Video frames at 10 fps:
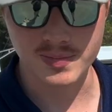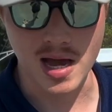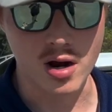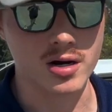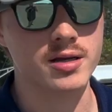
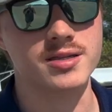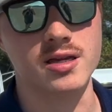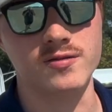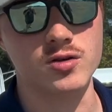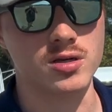power
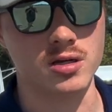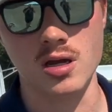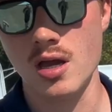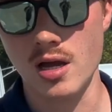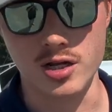instead of using
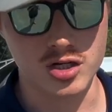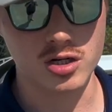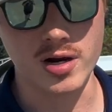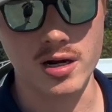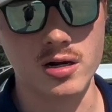a
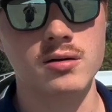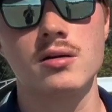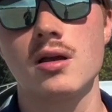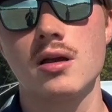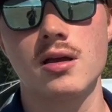generator,
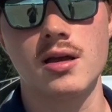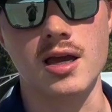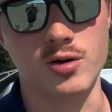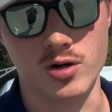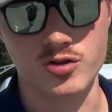
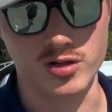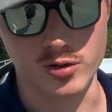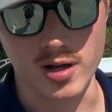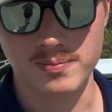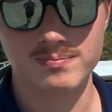and it works really well.